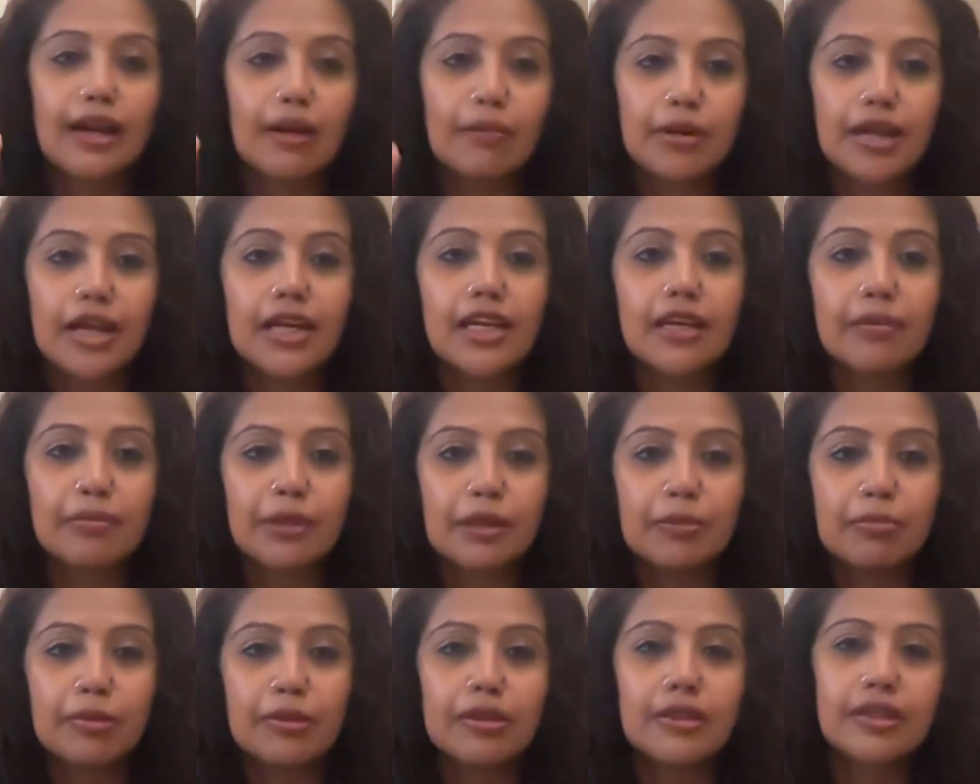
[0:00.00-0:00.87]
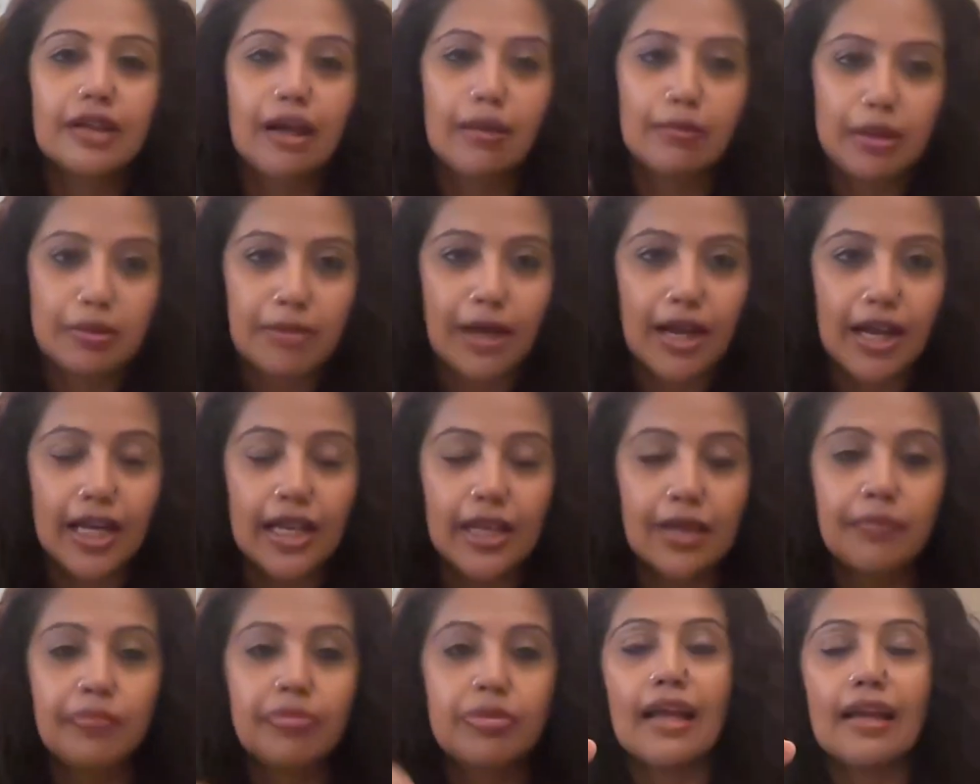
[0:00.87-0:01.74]
I'm telling people, come and buy.
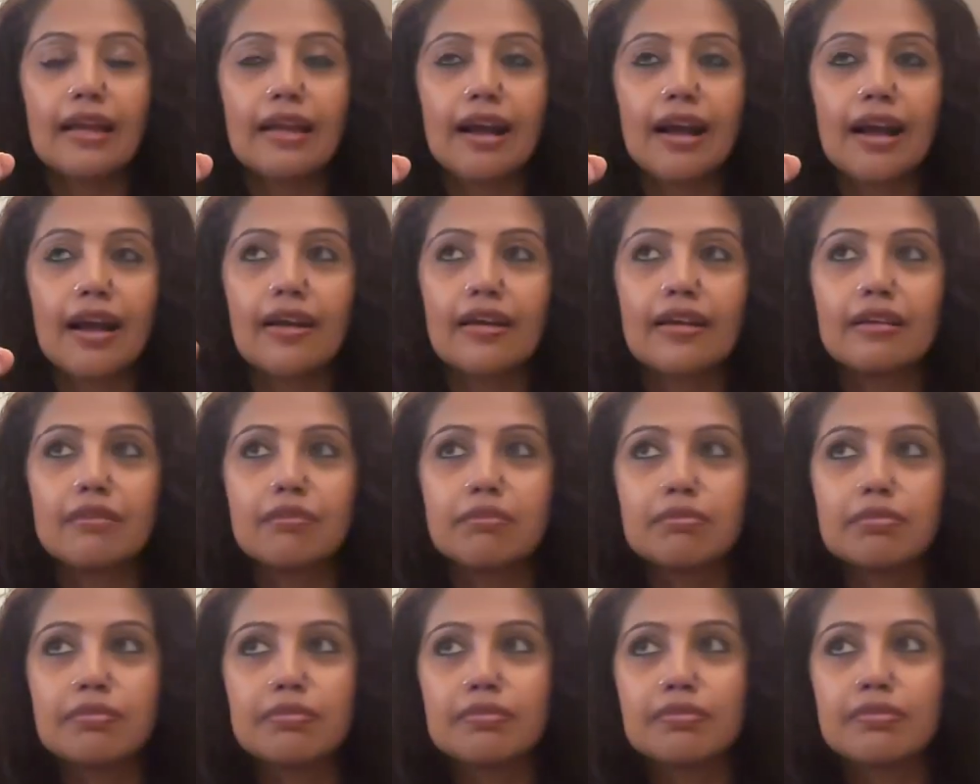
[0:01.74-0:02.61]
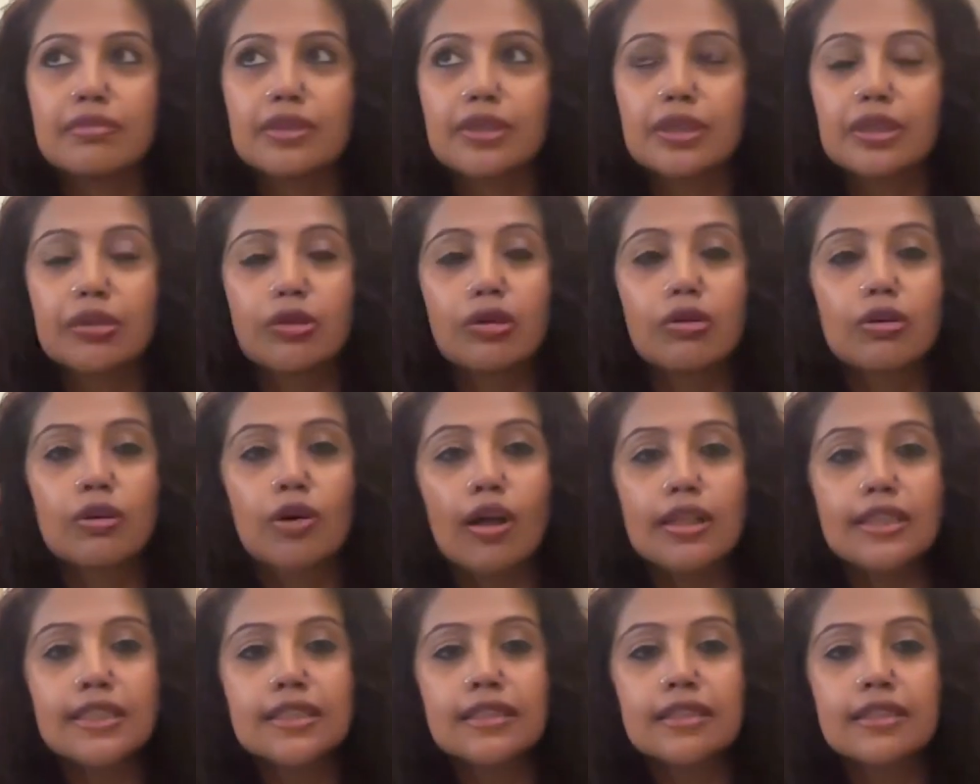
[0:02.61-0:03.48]
And I am,
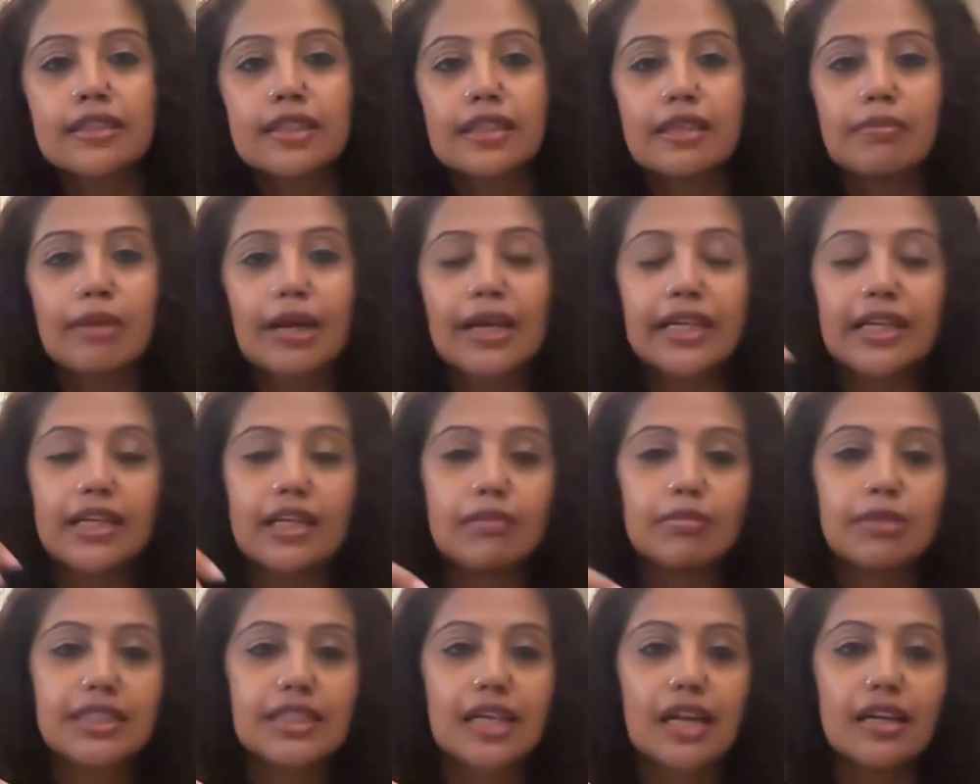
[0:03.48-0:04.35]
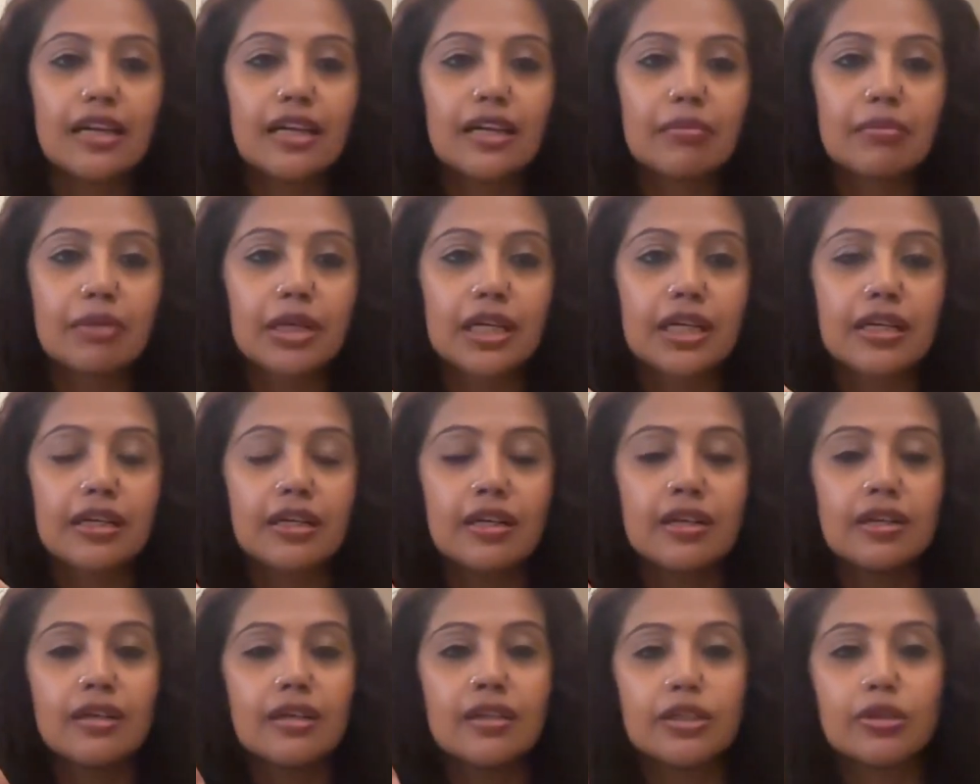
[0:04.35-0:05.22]
constantly my team is telling me,
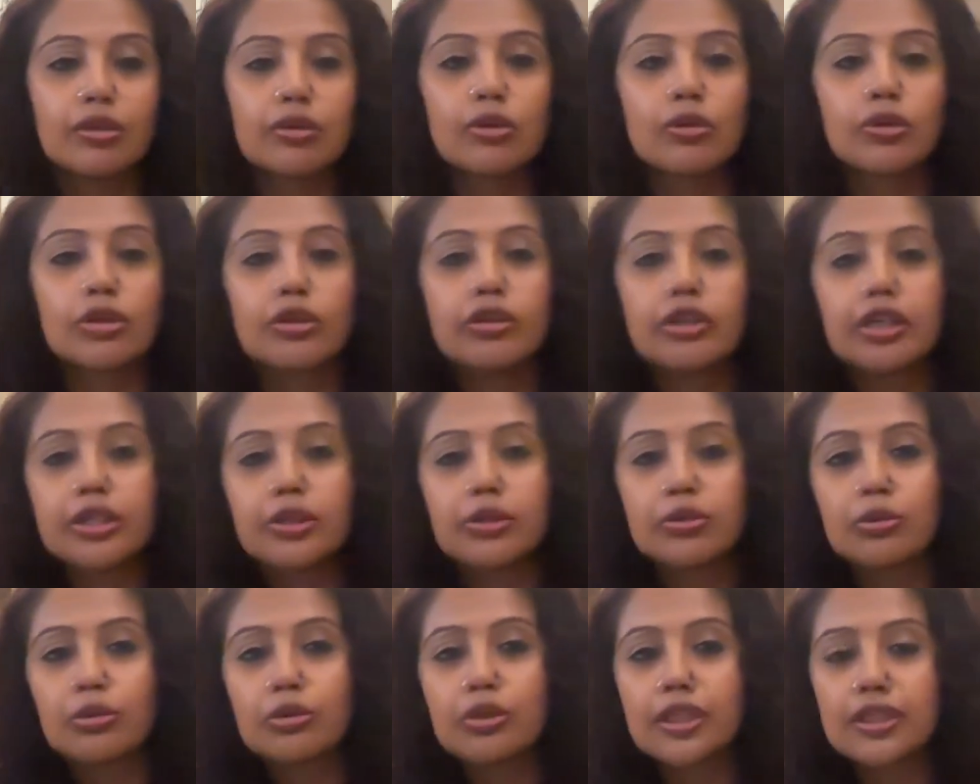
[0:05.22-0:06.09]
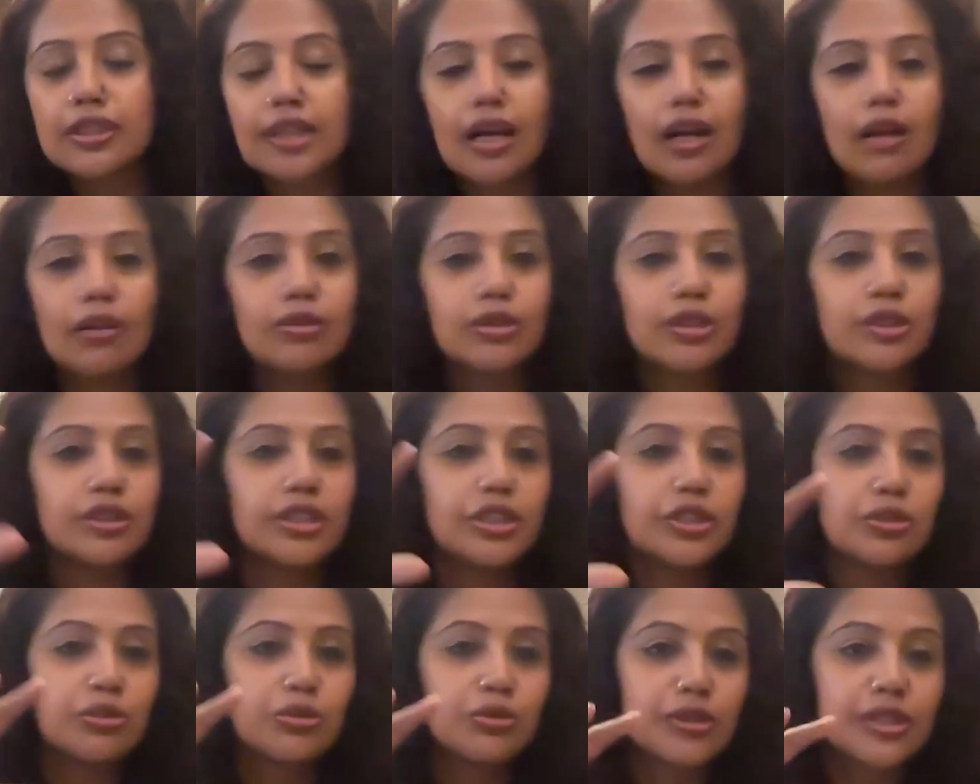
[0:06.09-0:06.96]
you need to do discounts, you need
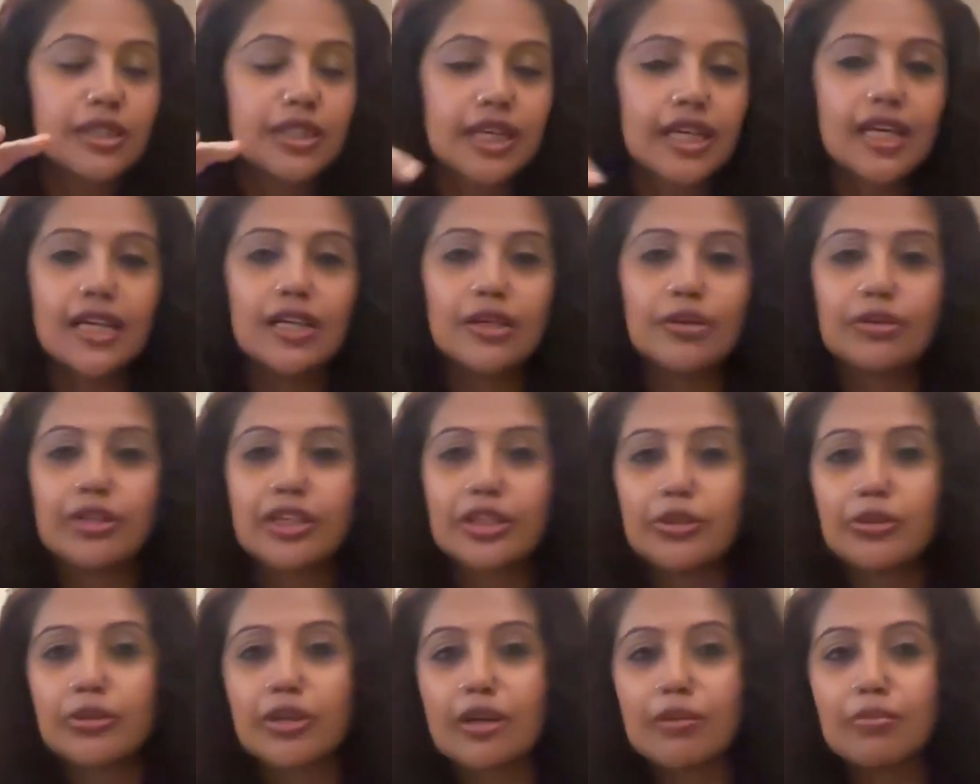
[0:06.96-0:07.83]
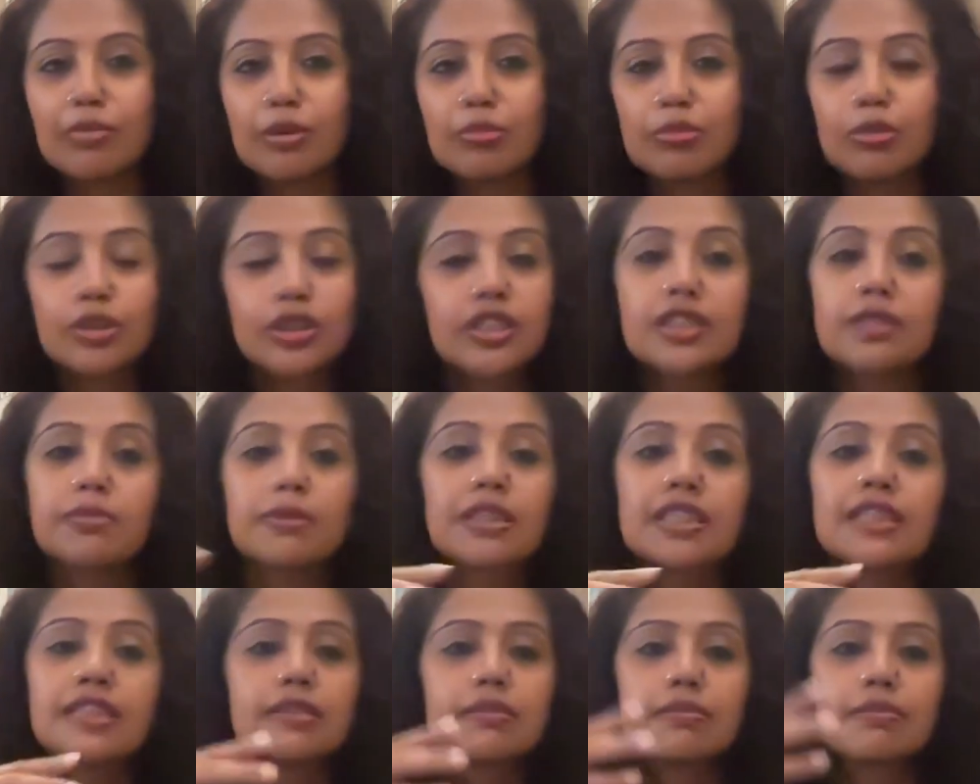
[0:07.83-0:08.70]
to do sale, you need to run promotions
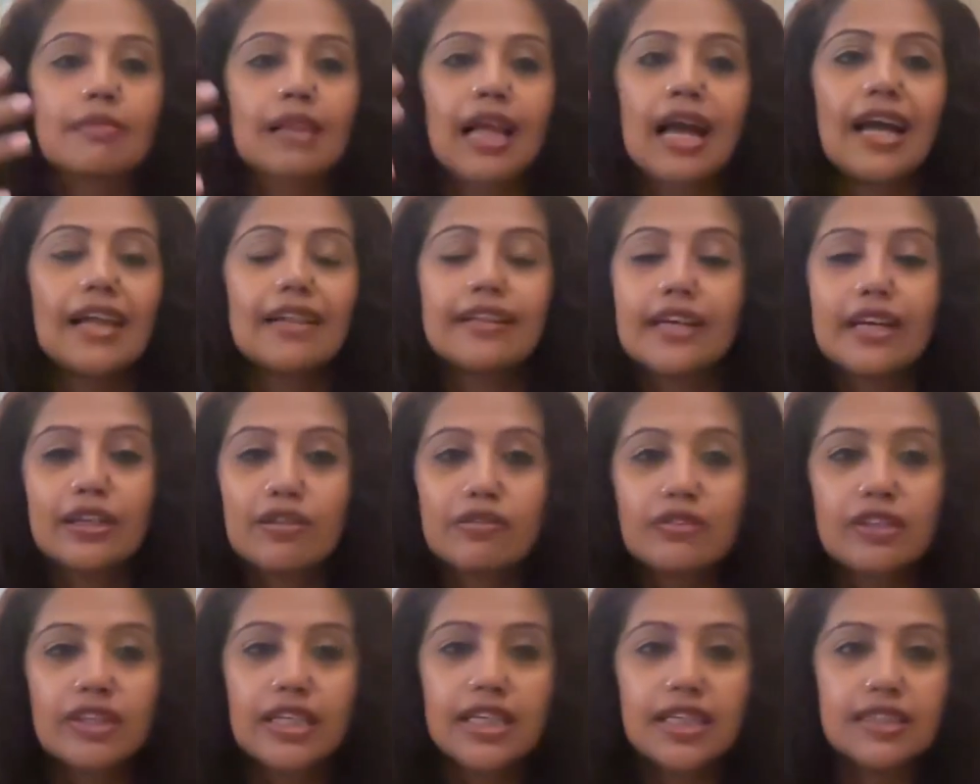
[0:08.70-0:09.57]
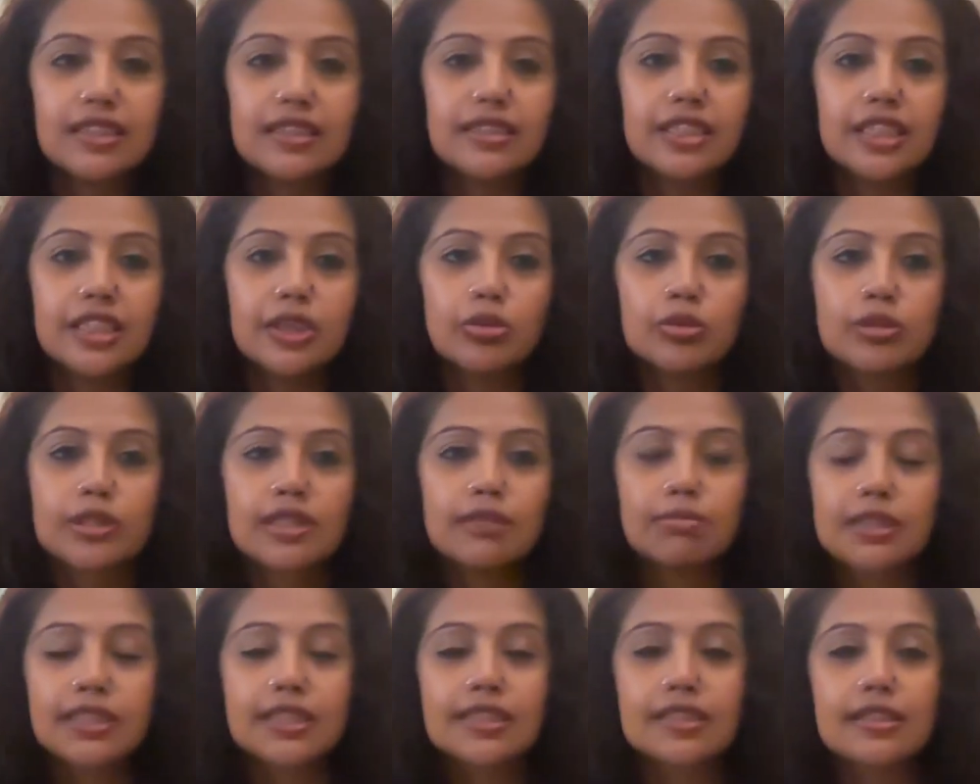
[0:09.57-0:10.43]
because at the end of the day, it's a D2C
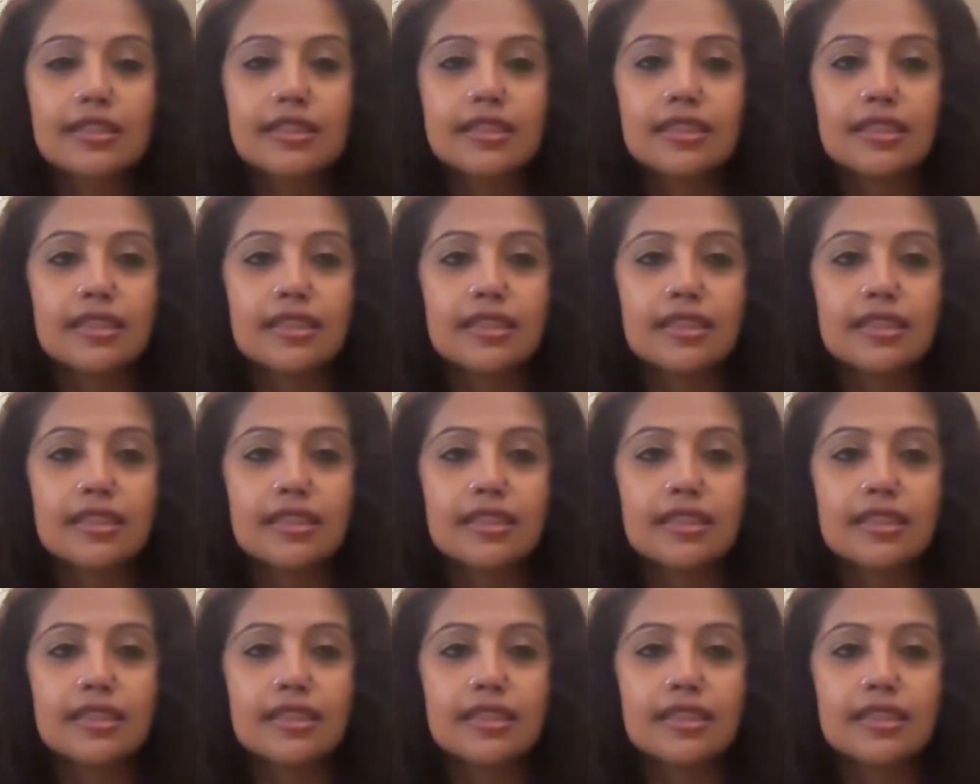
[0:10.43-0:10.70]
business.